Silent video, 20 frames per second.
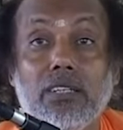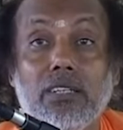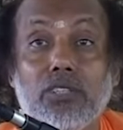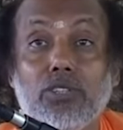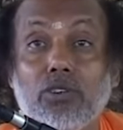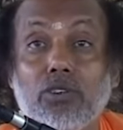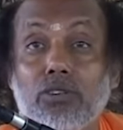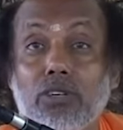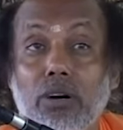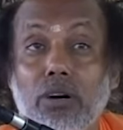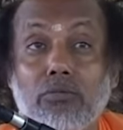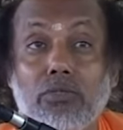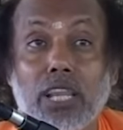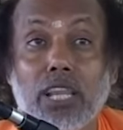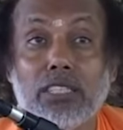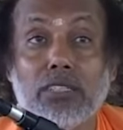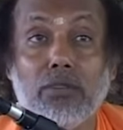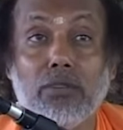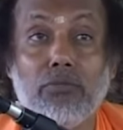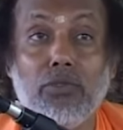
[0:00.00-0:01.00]
So we come to
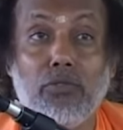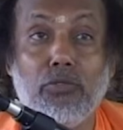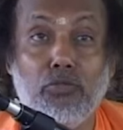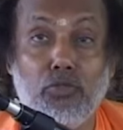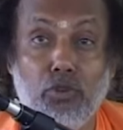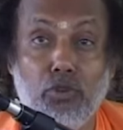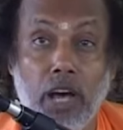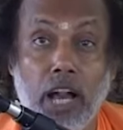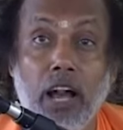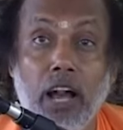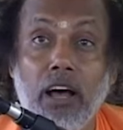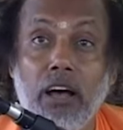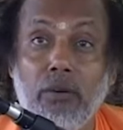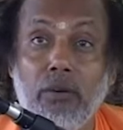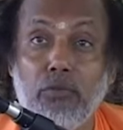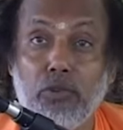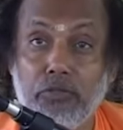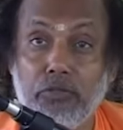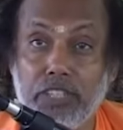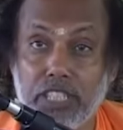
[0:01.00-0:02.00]
ashram for food, huh?
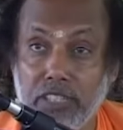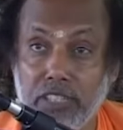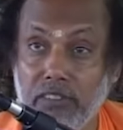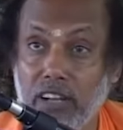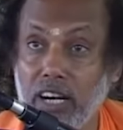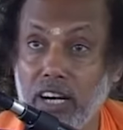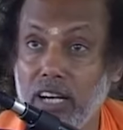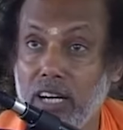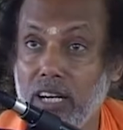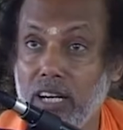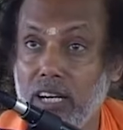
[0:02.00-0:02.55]
Food festival.